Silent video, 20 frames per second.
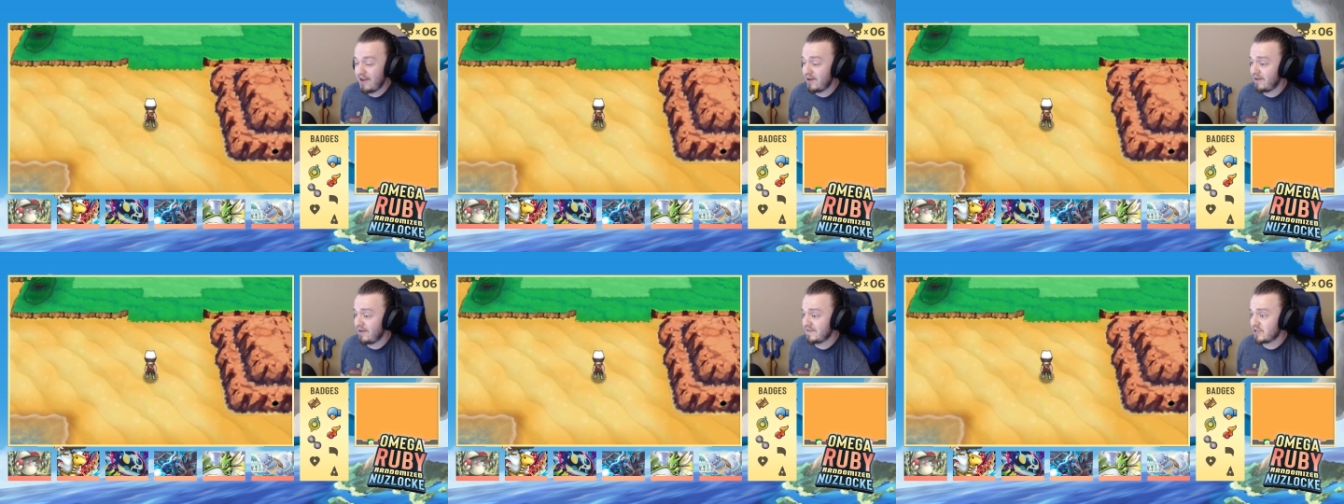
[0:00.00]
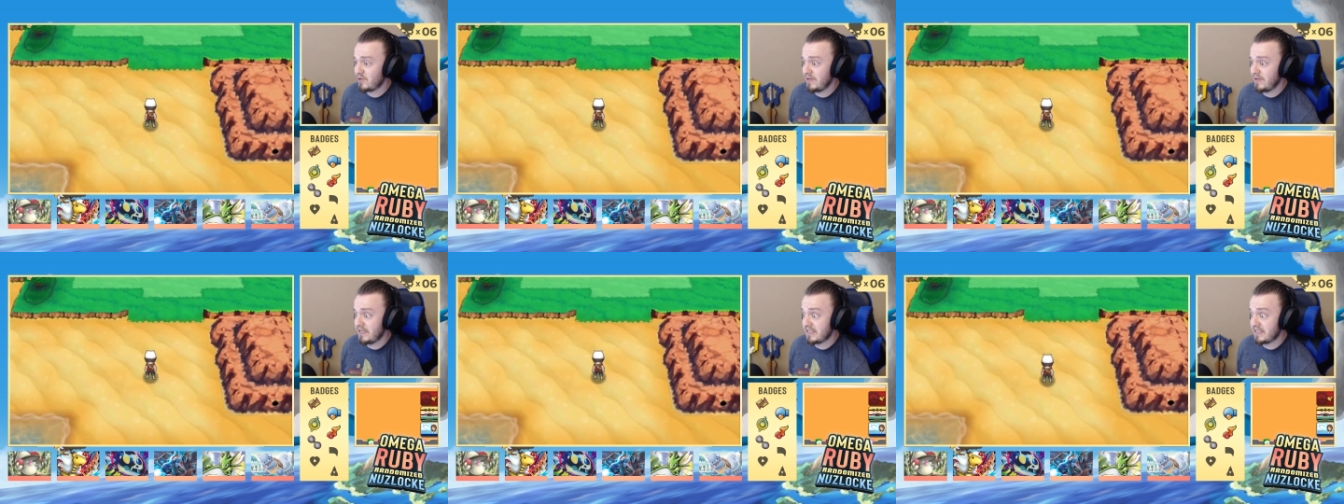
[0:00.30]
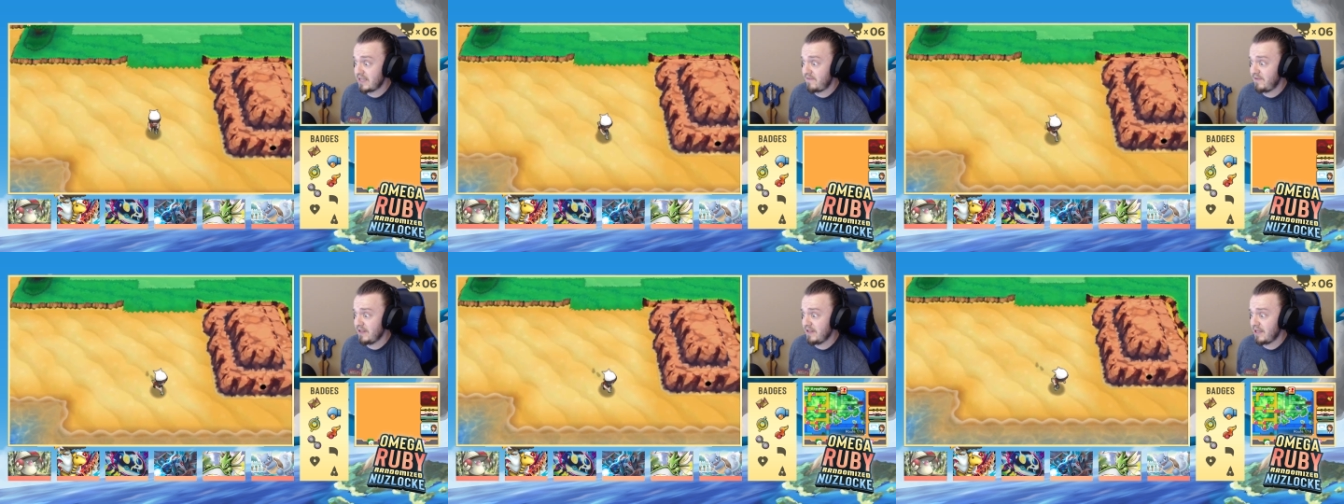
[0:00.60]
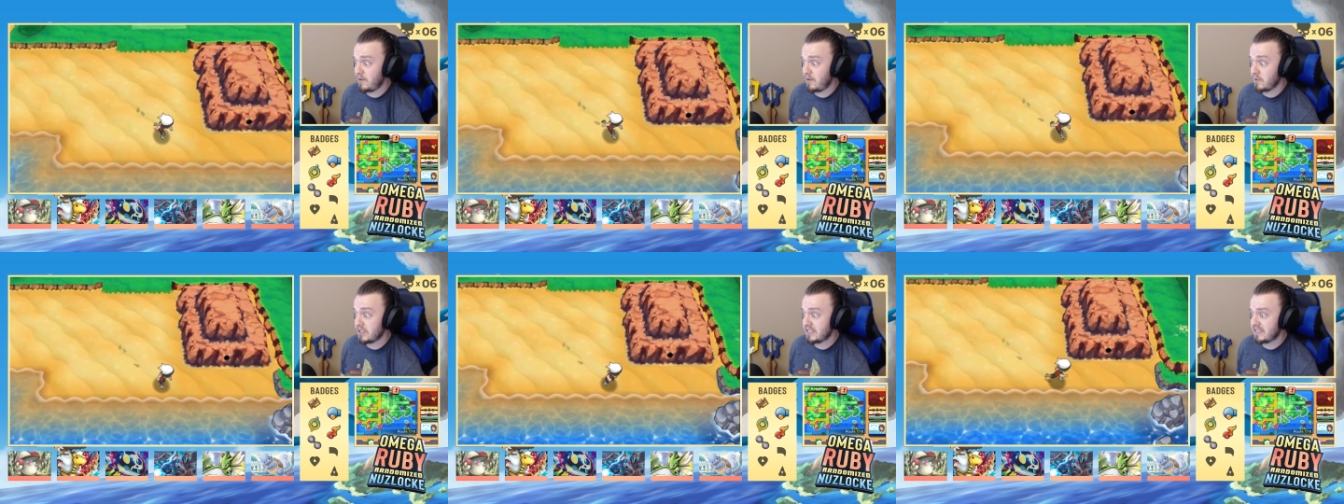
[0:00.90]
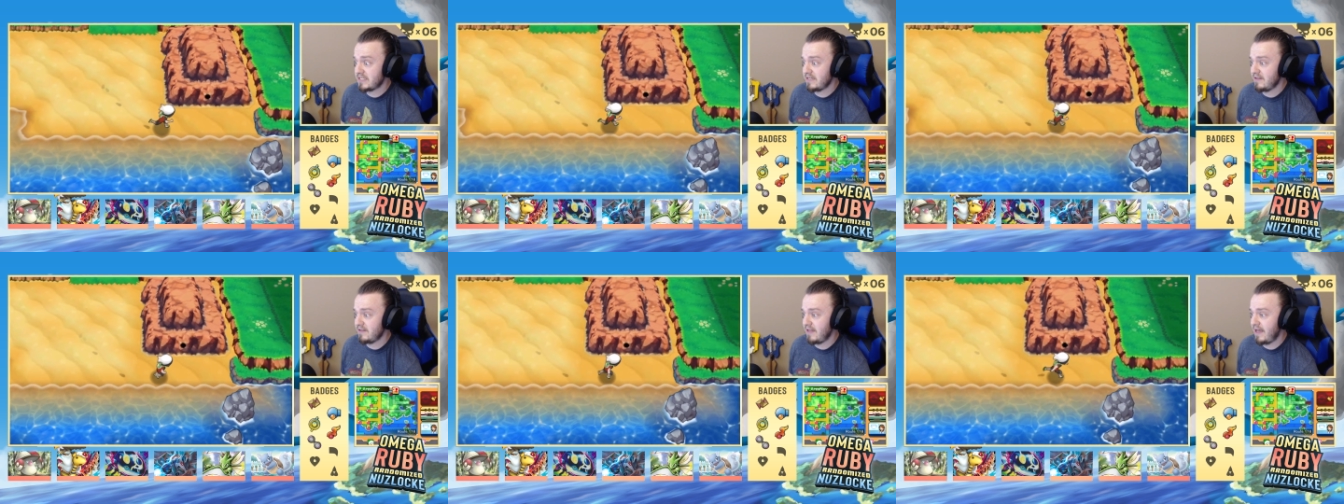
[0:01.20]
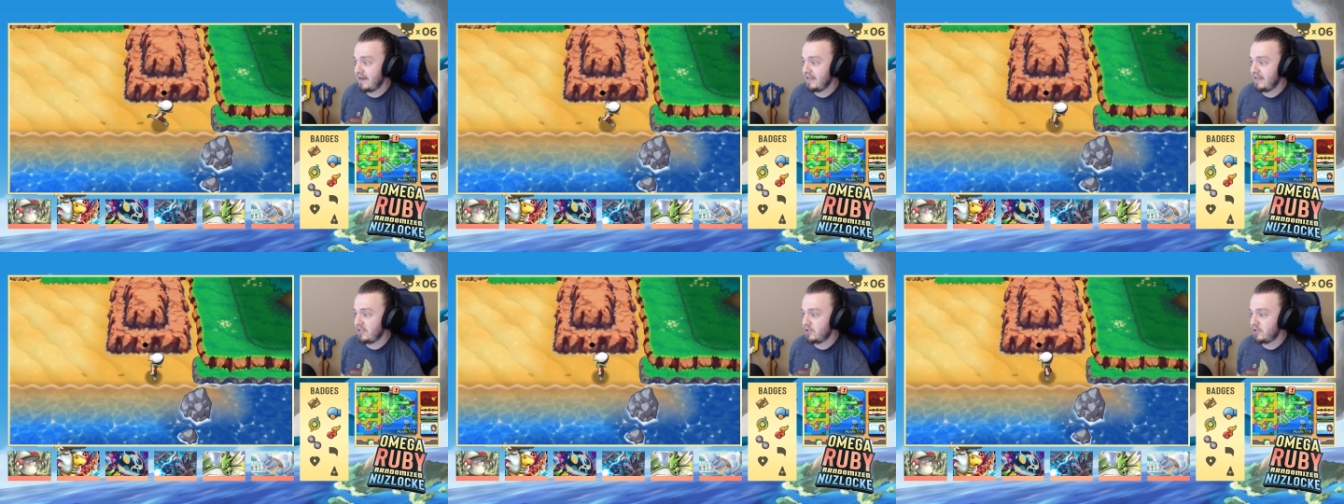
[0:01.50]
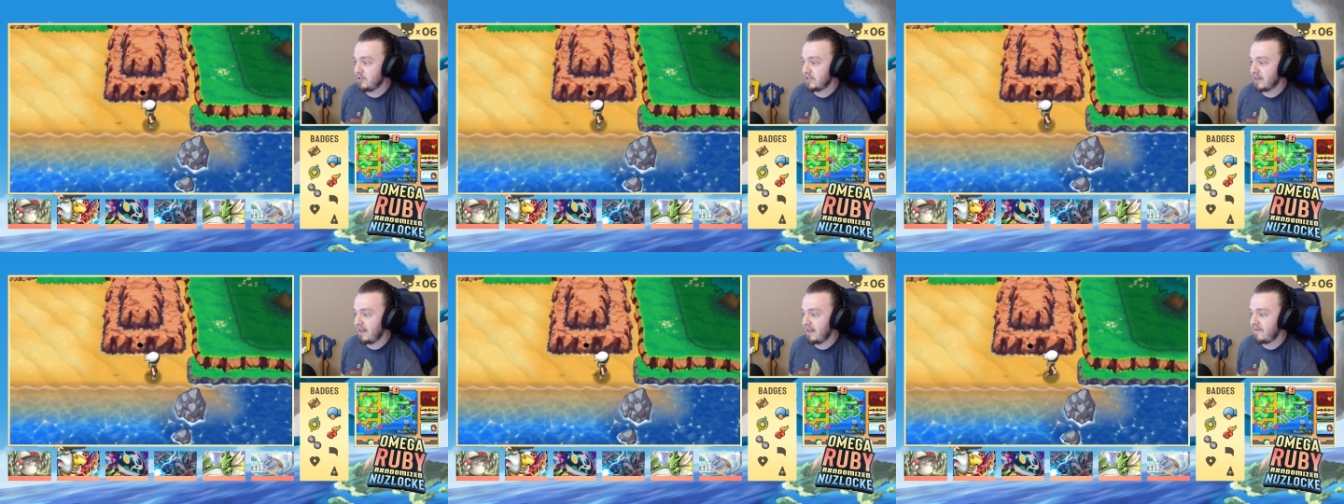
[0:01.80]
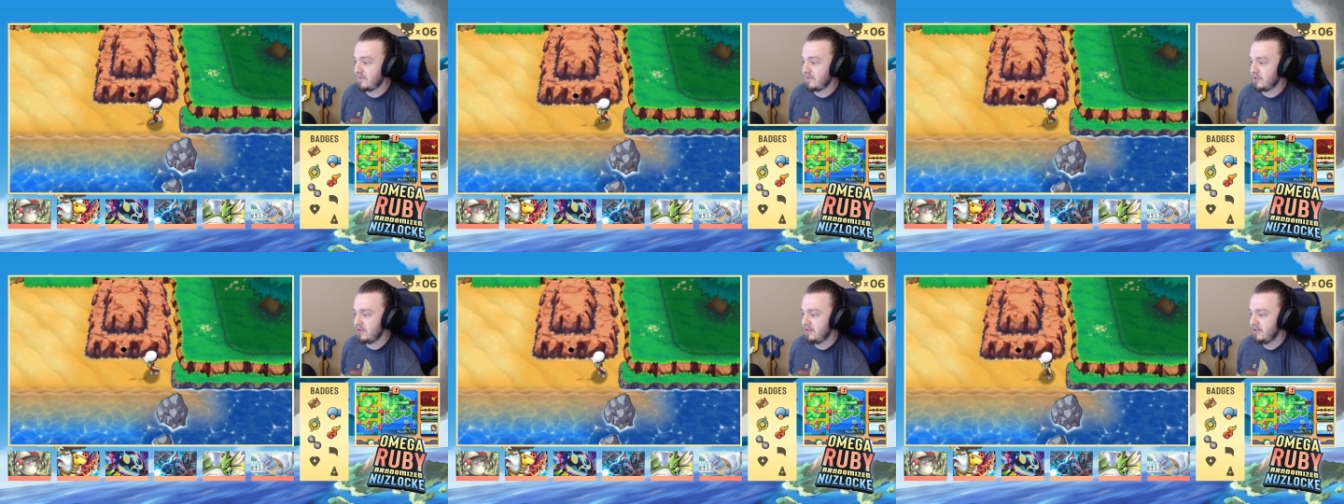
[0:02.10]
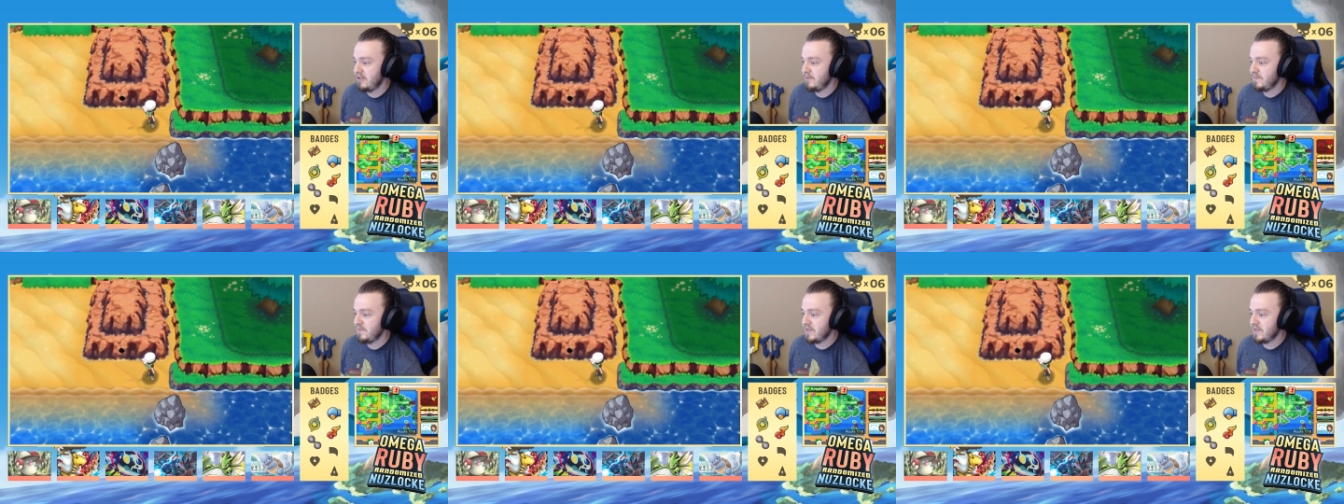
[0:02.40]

off screen because I feel like we're still at a good level.